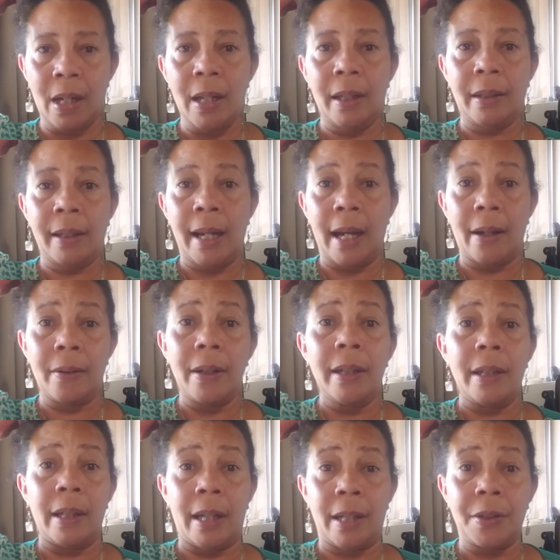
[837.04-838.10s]
Now,
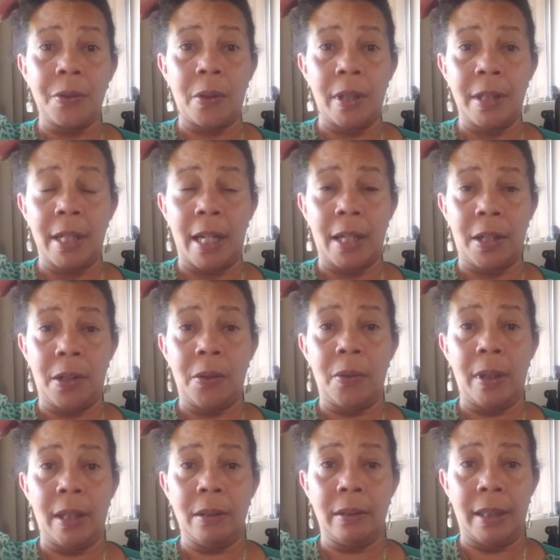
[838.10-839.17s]
it's going to take you
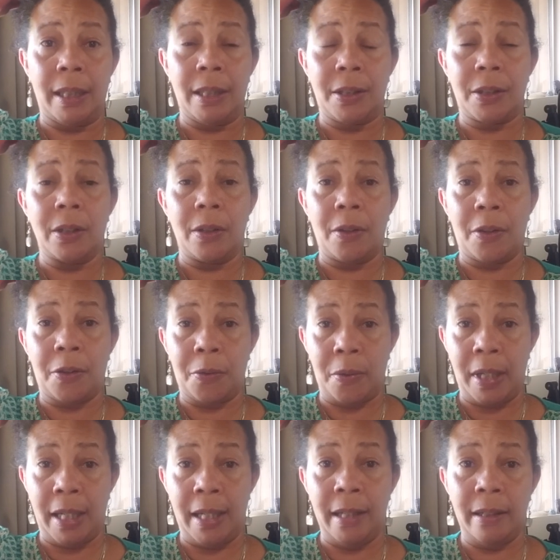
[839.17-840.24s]
at least
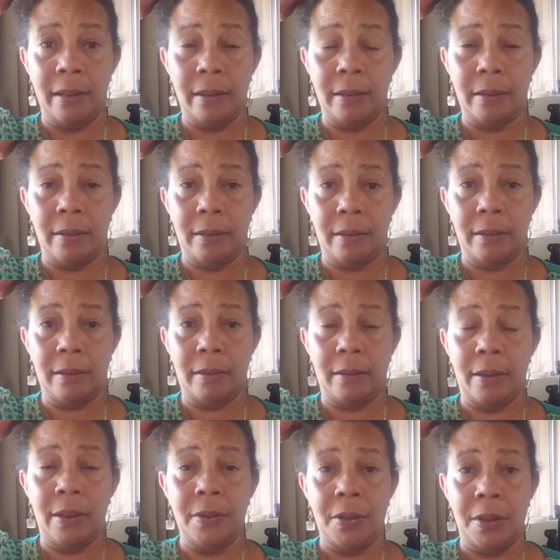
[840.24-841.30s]
3
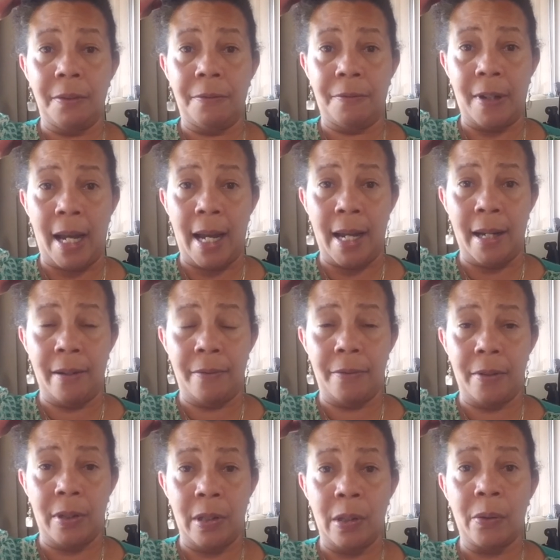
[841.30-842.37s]
to 5
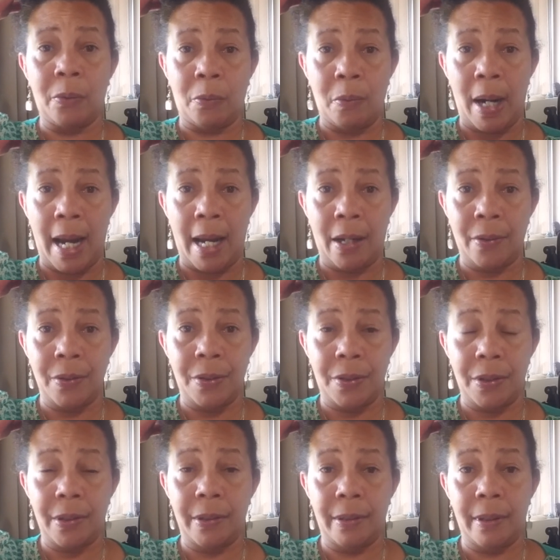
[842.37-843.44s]
rounds
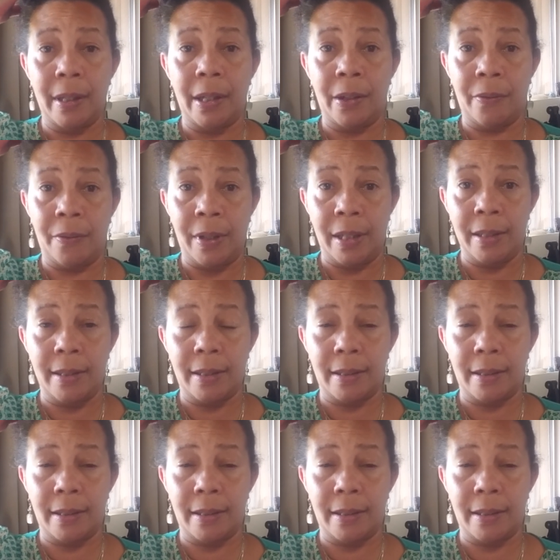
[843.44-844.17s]
of this.